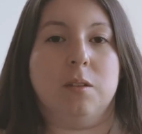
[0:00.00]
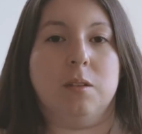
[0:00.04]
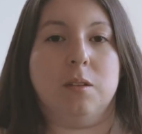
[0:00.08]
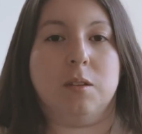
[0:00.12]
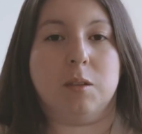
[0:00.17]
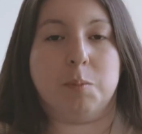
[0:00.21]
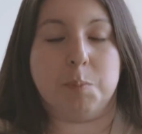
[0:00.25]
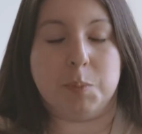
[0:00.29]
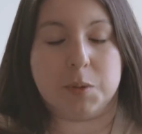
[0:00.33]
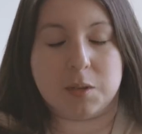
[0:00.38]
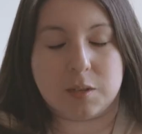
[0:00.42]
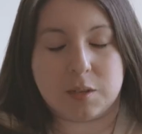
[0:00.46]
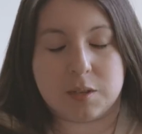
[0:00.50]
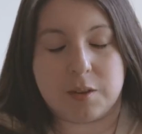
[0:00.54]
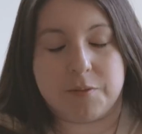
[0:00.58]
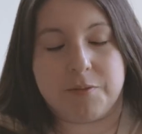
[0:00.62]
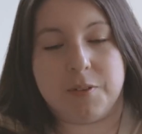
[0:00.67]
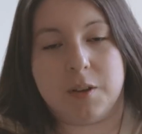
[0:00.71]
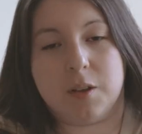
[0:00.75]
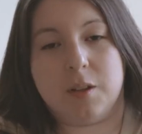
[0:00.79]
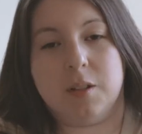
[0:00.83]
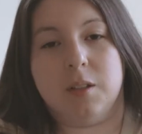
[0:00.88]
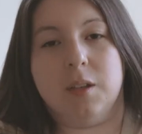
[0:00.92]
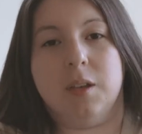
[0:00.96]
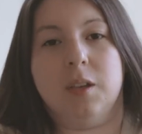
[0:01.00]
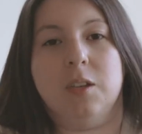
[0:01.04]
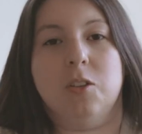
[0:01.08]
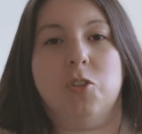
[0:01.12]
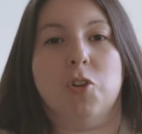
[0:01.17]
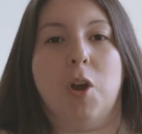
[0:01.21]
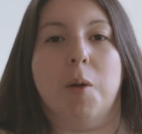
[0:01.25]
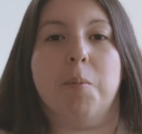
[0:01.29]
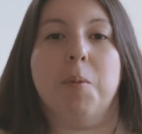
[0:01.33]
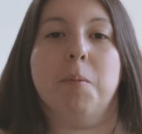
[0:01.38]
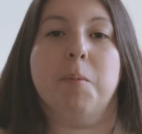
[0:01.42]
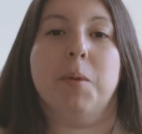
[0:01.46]
specifically,
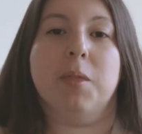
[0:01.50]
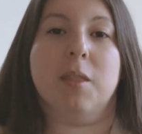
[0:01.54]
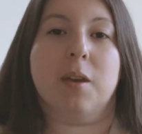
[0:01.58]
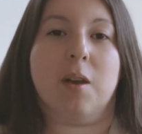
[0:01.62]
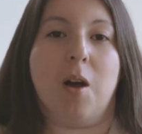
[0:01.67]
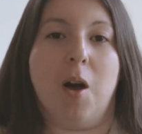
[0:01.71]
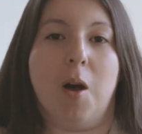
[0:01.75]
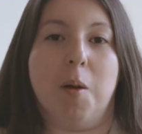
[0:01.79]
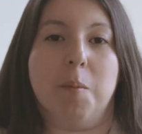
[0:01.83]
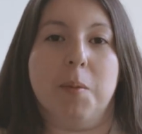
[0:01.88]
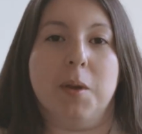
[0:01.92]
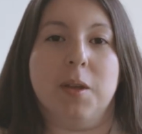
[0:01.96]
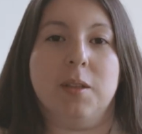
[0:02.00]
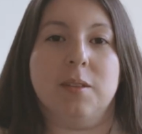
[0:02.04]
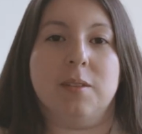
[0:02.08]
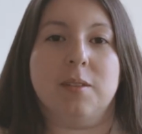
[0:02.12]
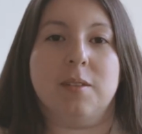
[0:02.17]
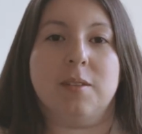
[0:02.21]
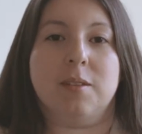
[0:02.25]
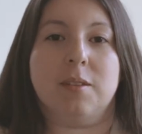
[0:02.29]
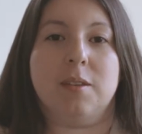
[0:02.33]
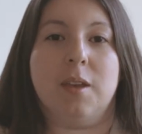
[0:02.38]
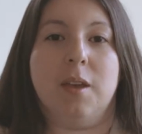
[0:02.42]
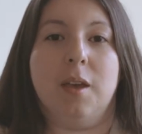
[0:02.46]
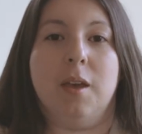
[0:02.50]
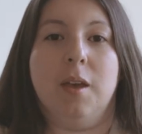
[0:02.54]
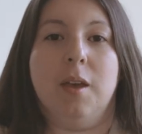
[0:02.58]
drop them in the comments.